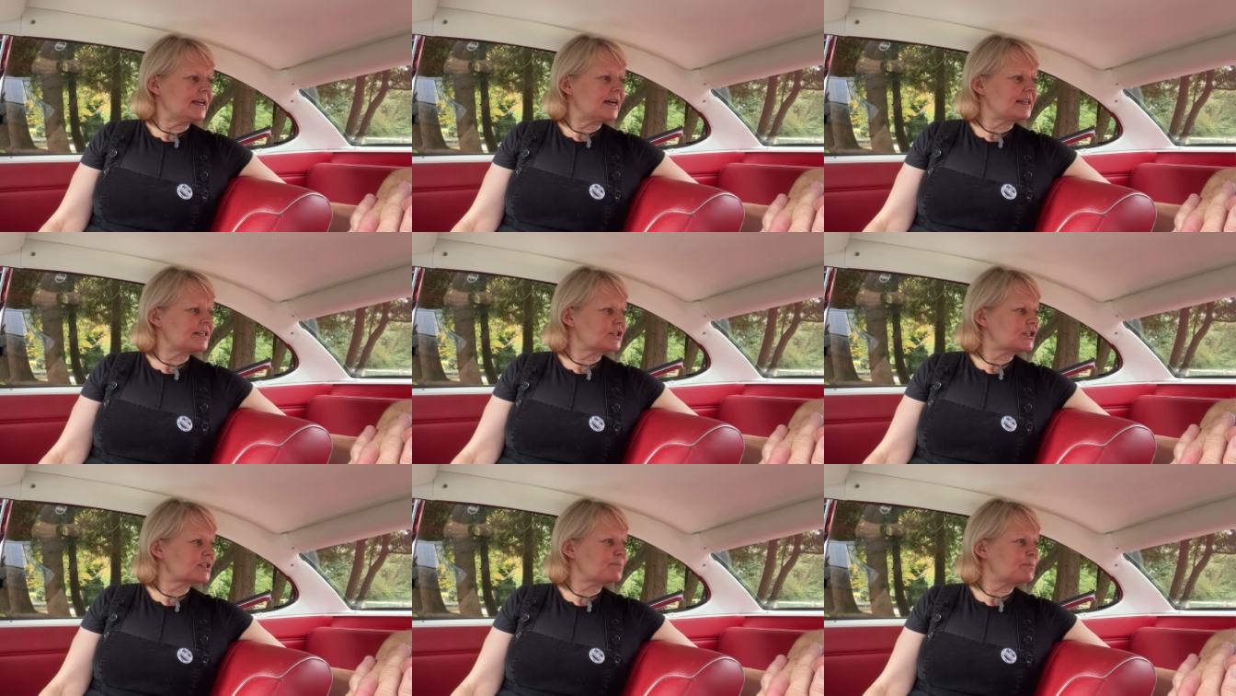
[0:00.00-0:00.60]
And
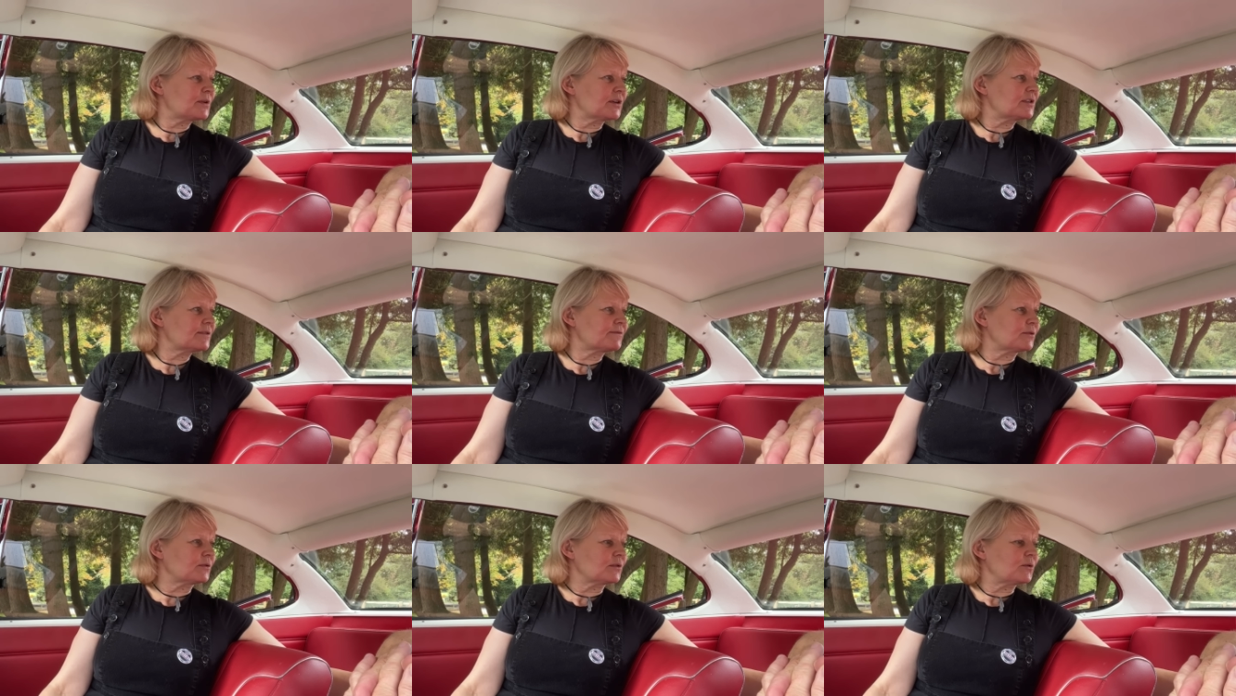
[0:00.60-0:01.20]
it's just
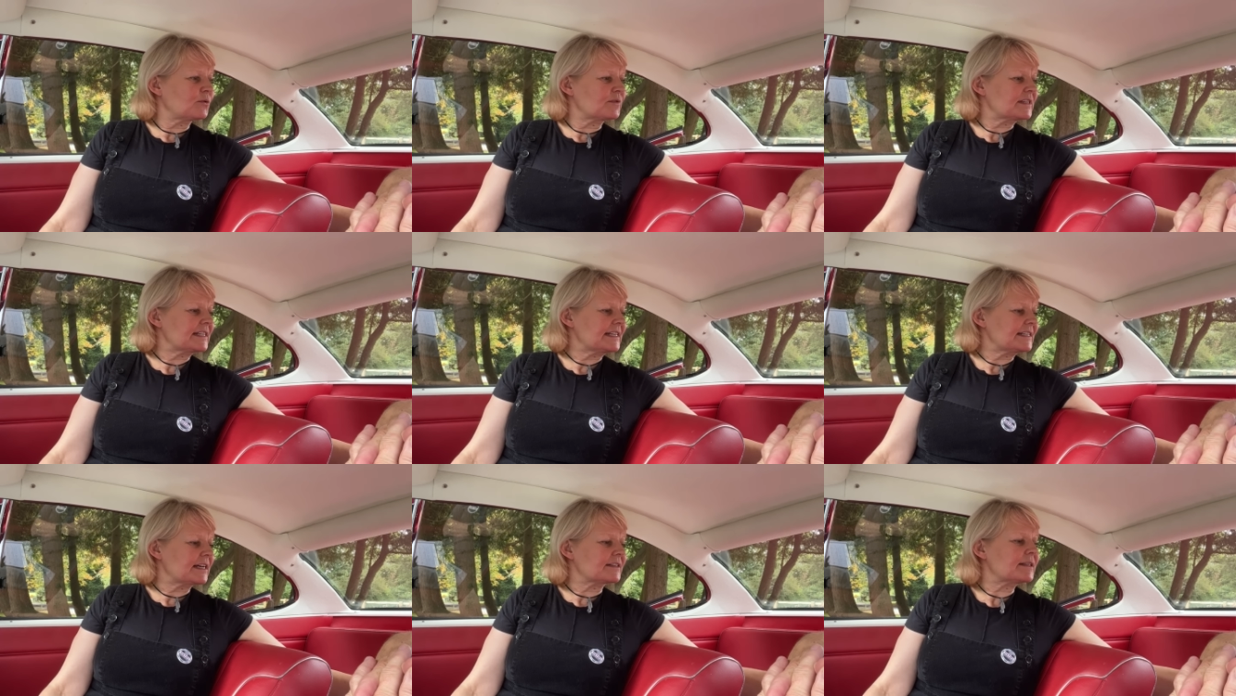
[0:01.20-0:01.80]
beautiful, all the
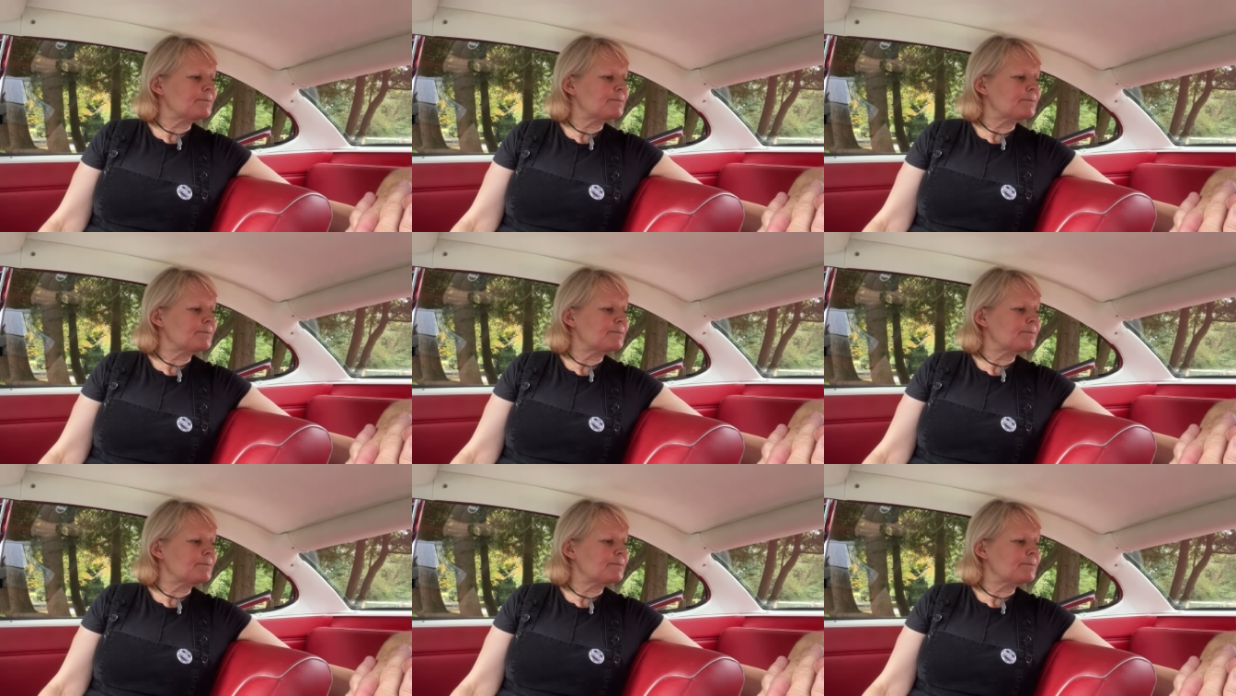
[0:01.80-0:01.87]
details. The